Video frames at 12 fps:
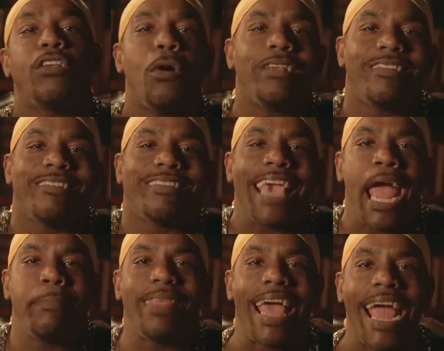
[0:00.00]
So is
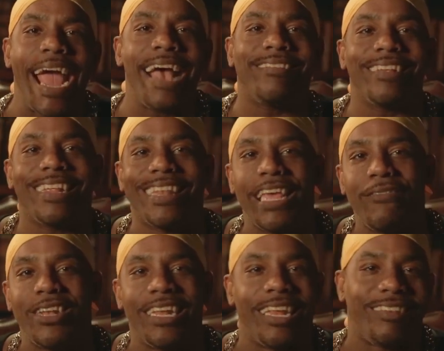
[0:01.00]
escape the answer to
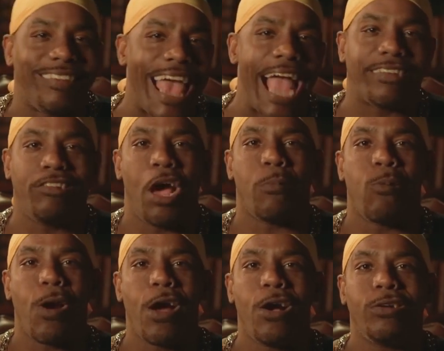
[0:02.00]
living in a jacked up
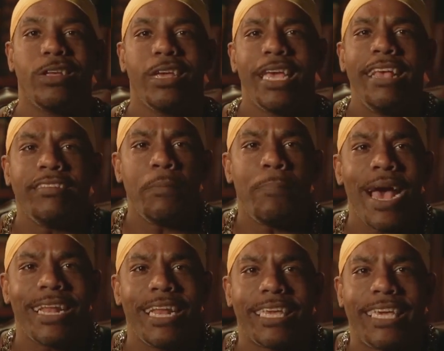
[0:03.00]
world? Is it
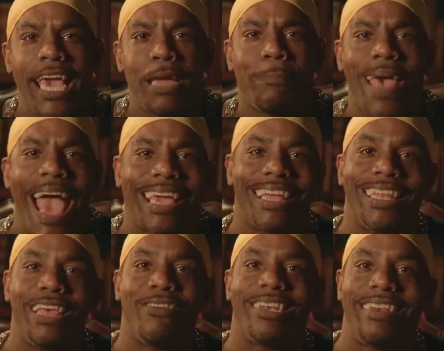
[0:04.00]
better to kick back
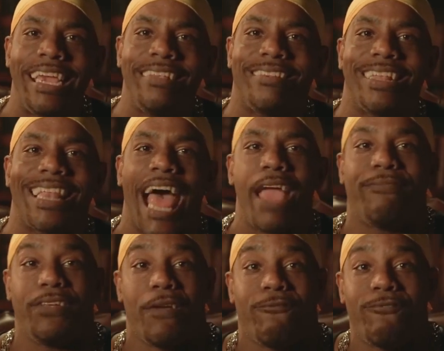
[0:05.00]
and live a decent
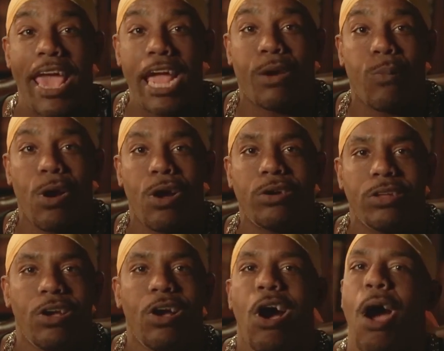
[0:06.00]
life in a fake
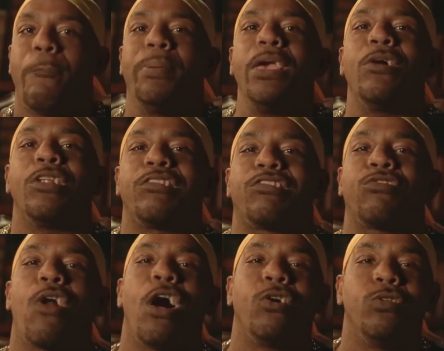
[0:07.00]
world or be on a
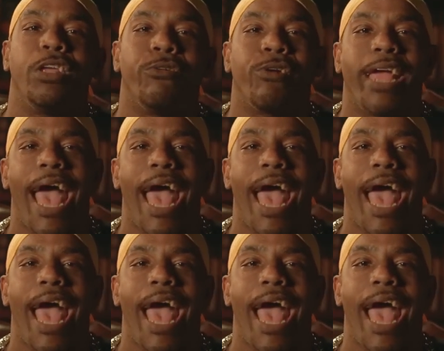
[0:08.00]
struggle in